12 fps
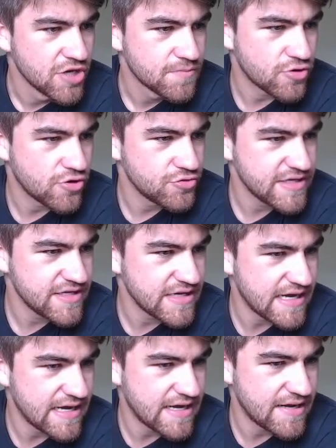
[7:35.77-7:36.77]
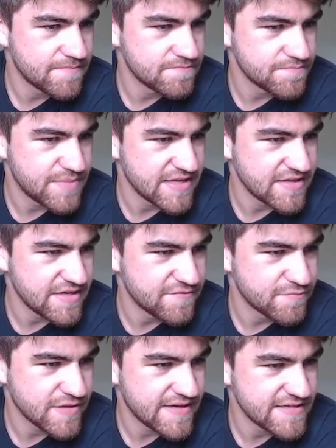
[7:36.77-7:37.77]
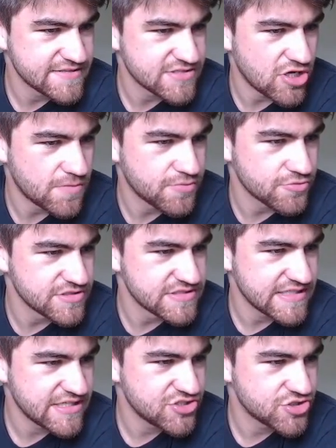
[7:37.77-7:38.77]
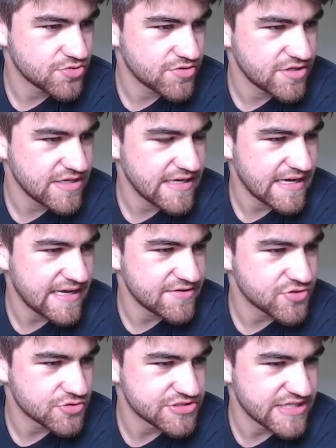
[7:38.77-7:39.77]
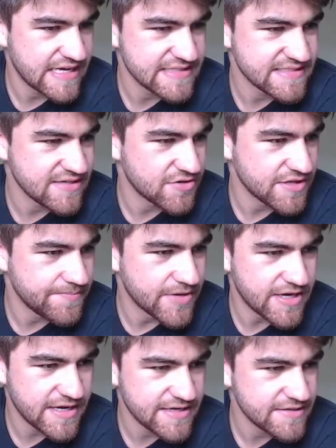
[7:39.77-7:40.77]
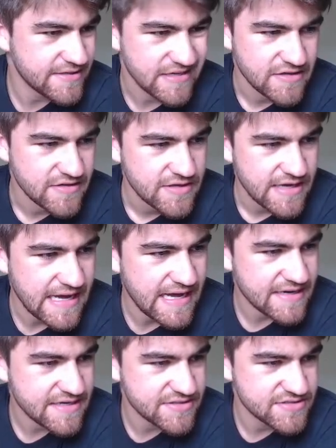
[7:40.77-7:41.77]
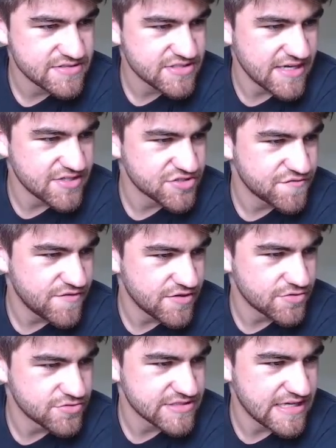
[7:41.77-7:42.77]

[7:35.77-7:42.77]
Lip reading: Brody barely even plays. Hopper is injury and also has the early bye. Atkins, Dangerfield.